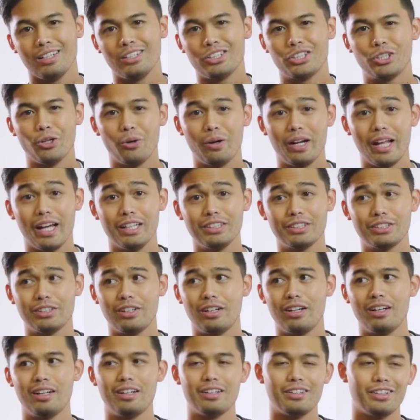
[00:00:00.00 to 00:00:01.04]
Short
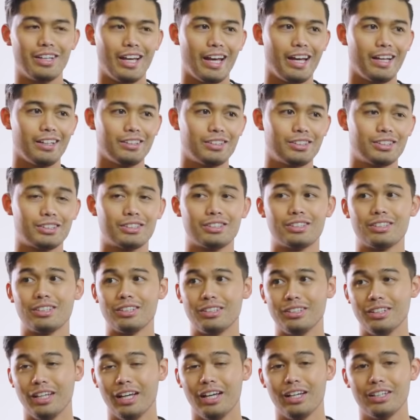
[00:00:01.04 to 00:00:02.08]
answer, yes,
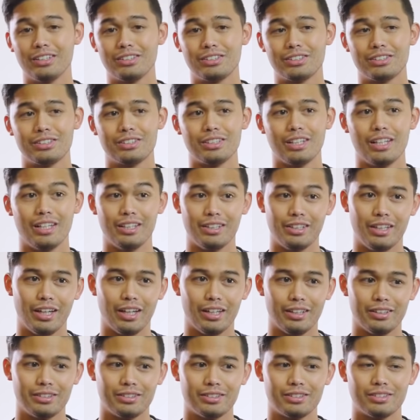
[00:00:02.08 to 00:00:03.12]
yes, and
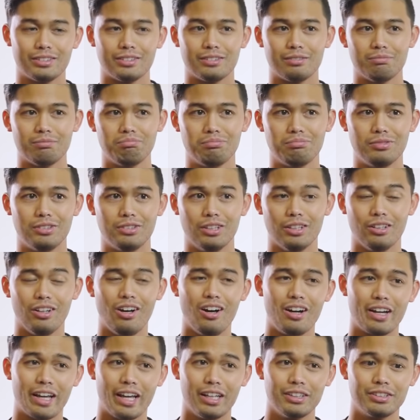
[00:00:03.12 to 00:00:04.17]
yes. The
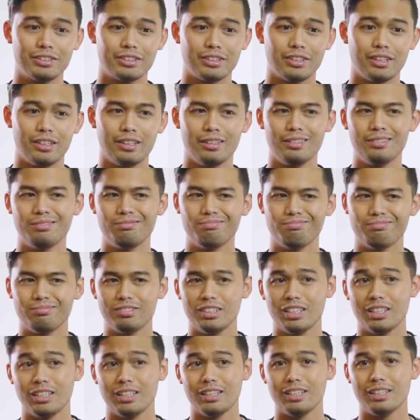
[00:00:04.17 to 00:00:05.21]
long answer,
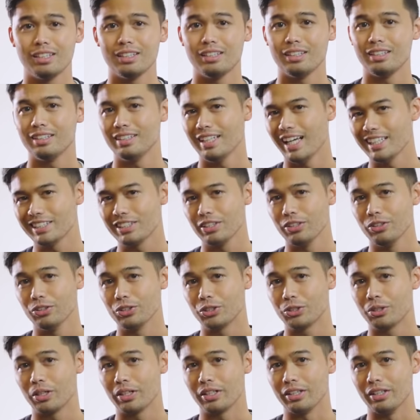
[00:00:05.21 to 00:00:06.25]
that's a little
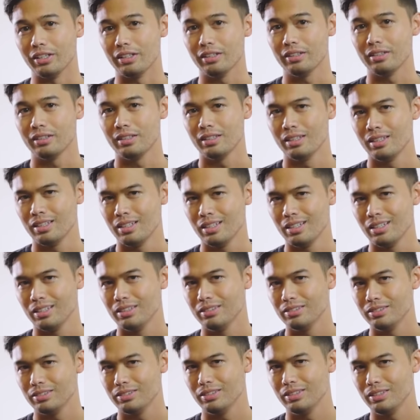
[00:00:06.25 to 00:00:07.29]
tricky.
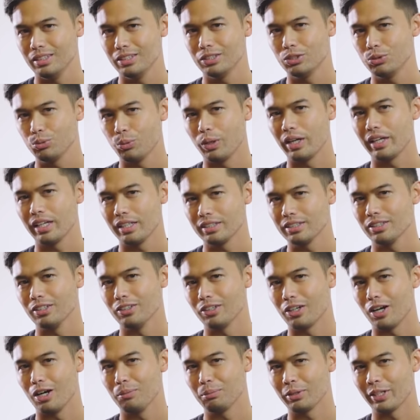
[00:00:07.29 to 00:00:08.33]
This is where it gets a
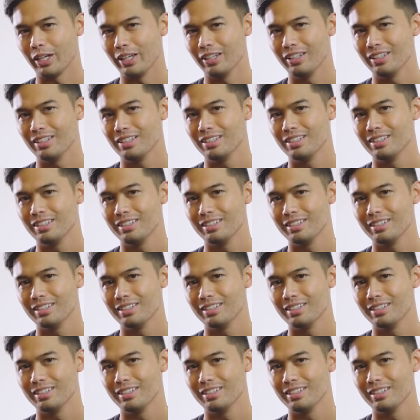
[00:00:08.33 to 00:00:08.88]
little complicated.